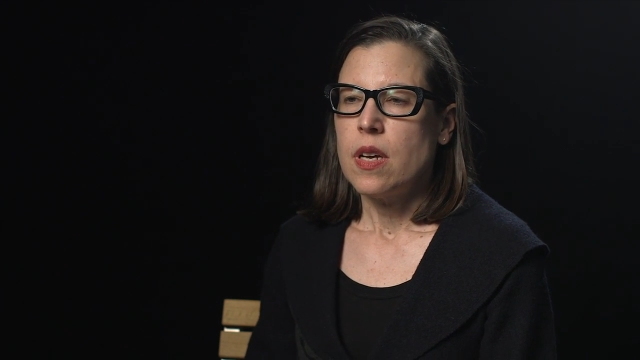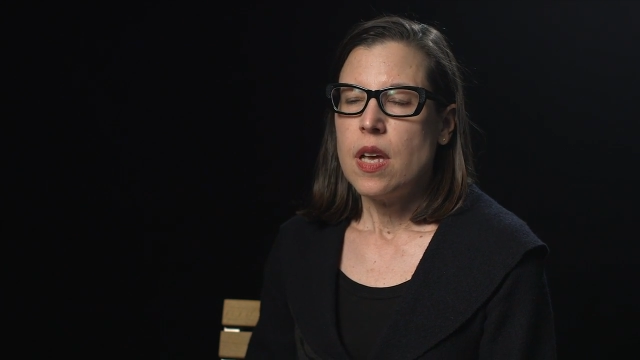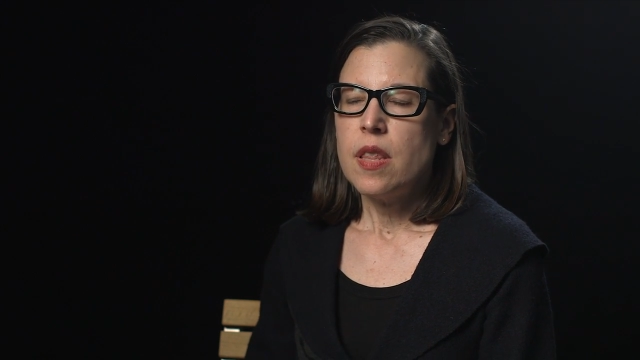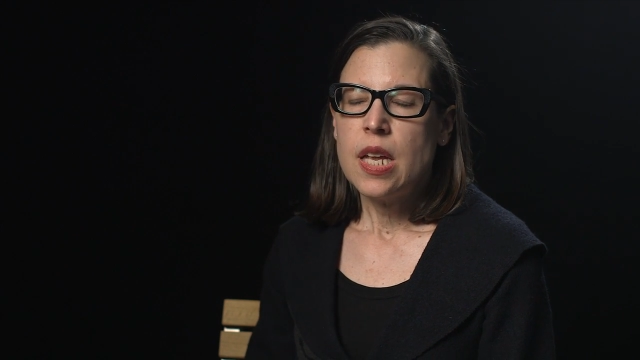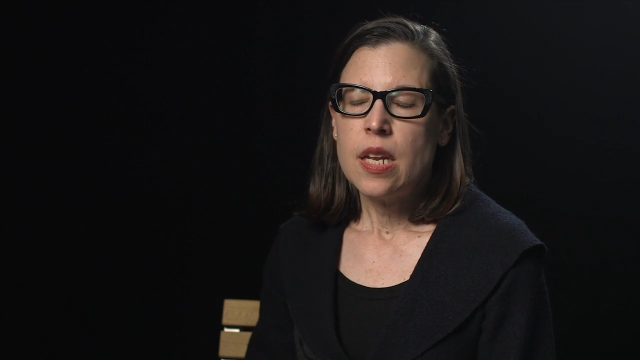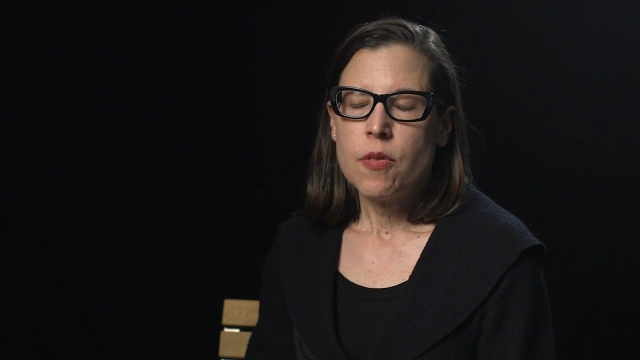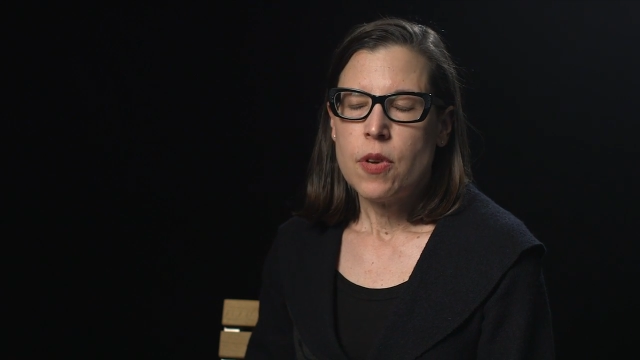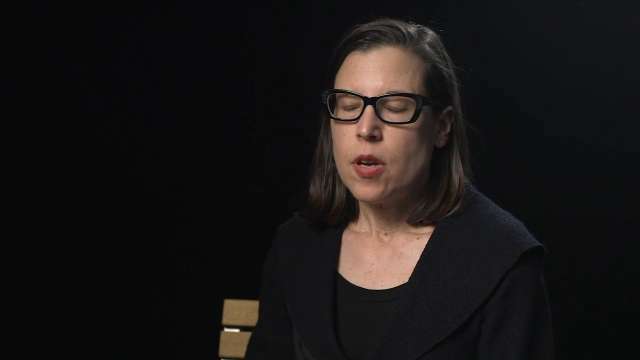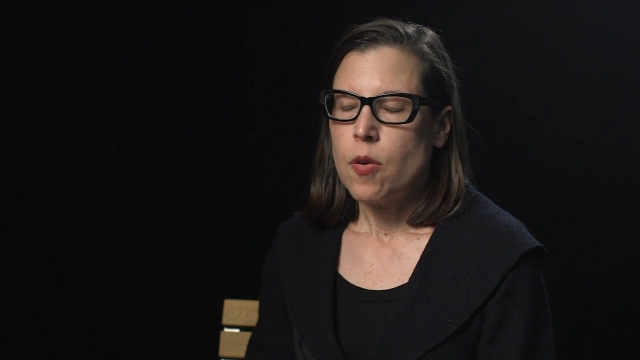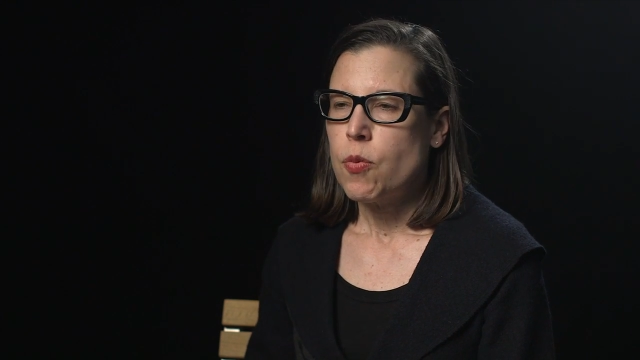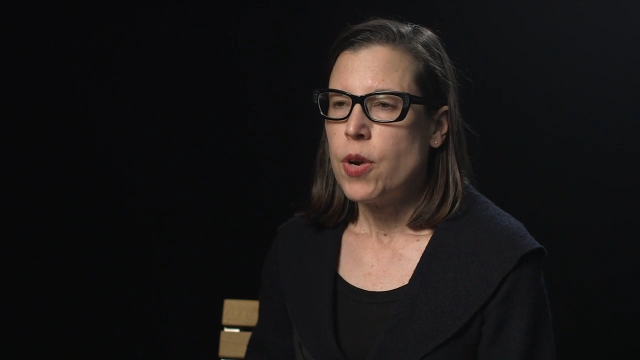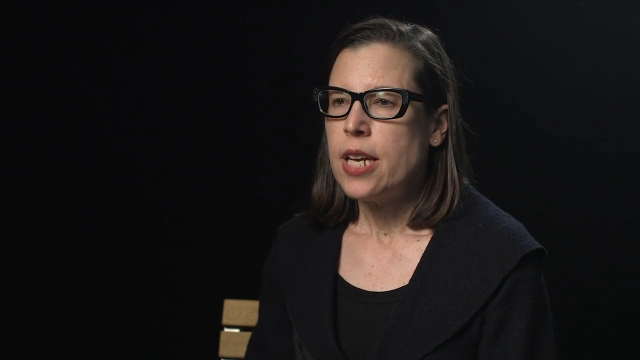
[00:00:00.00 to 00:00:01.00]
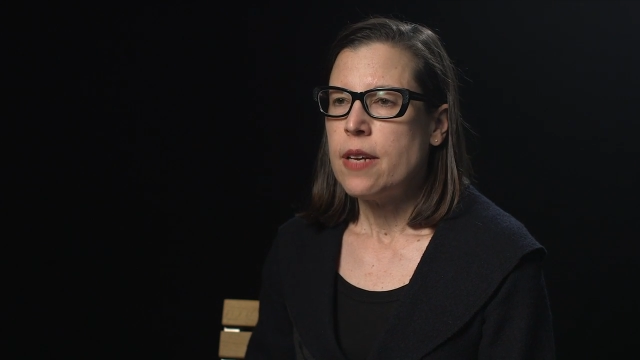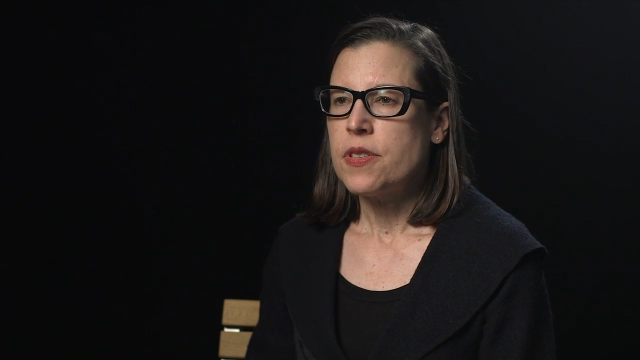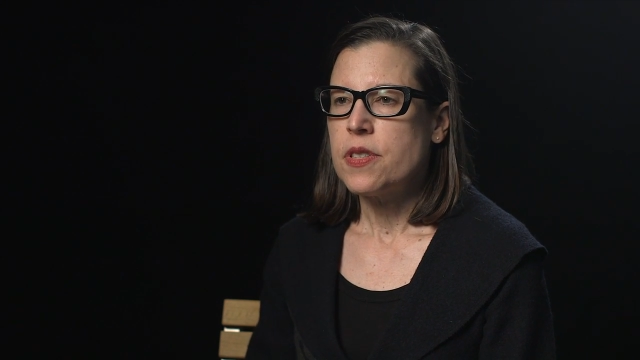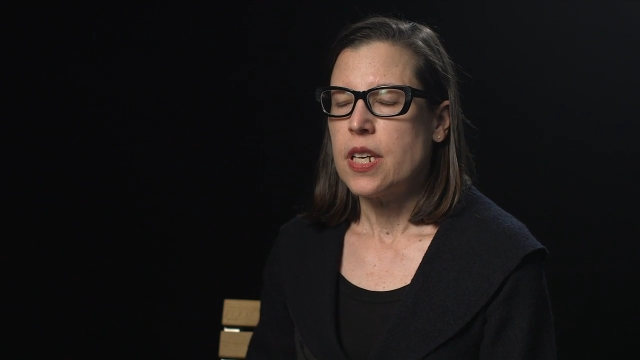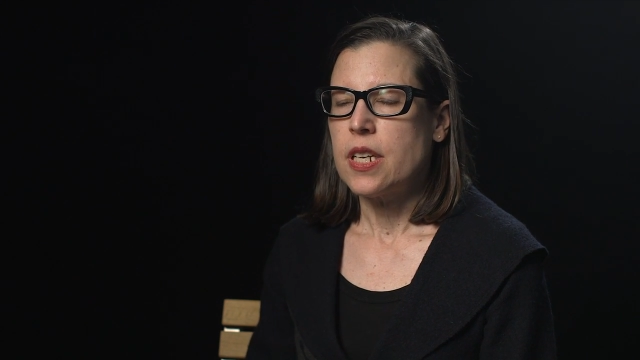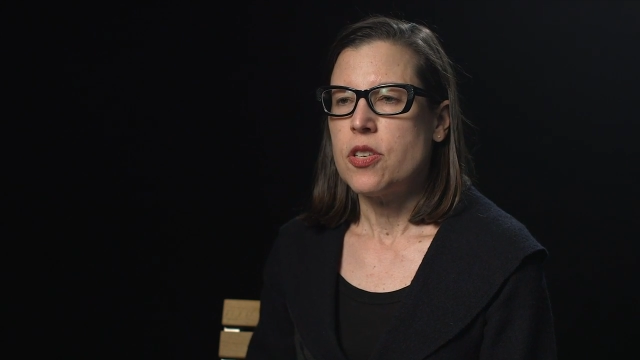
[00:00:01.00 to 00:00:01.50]
and then an array of
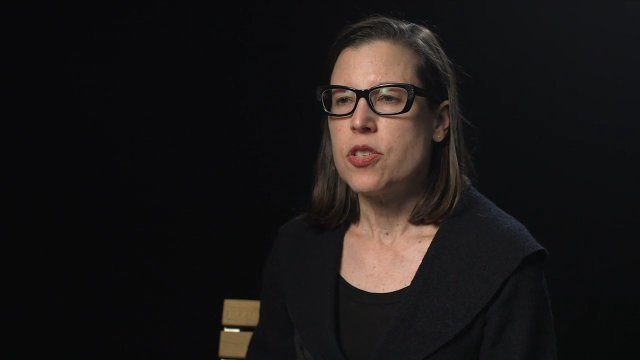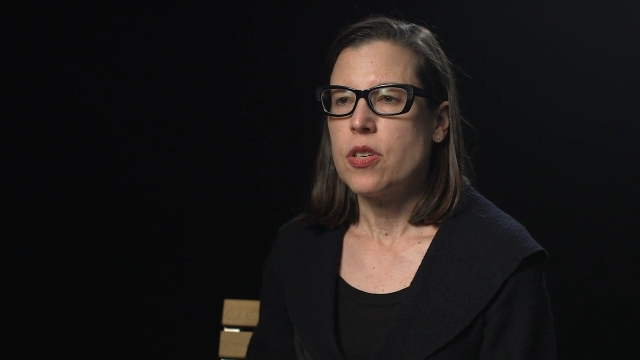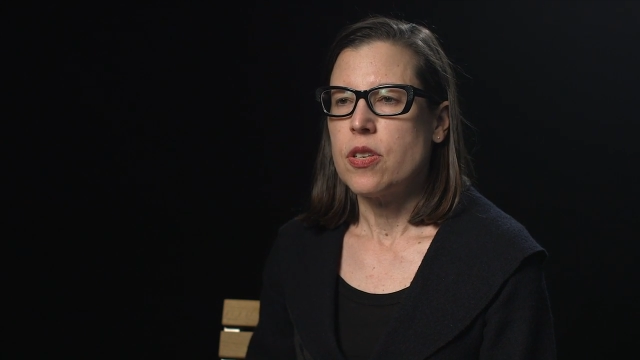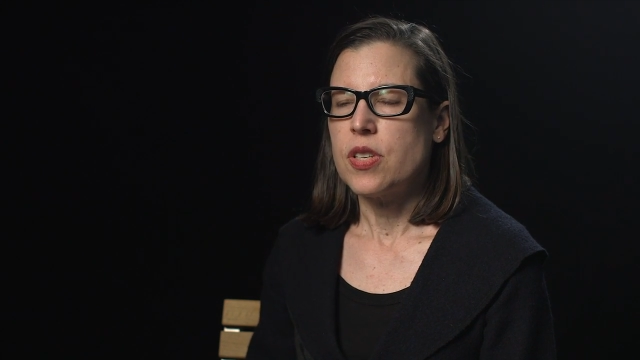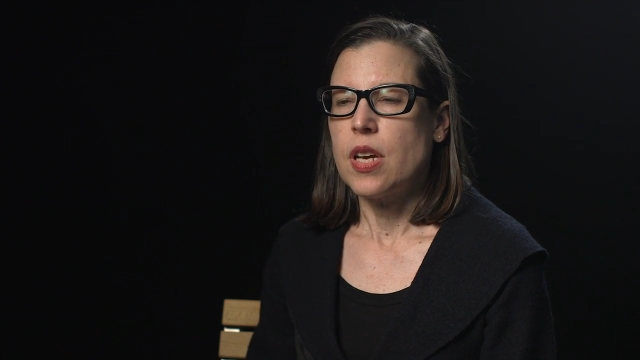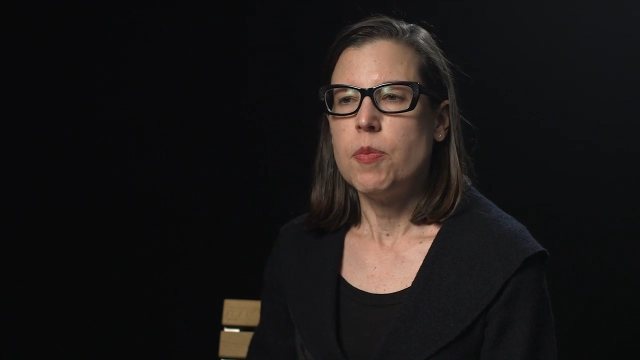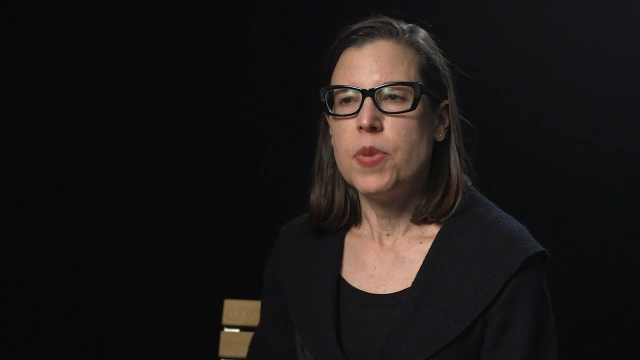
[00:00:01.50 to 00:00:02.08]
signatures on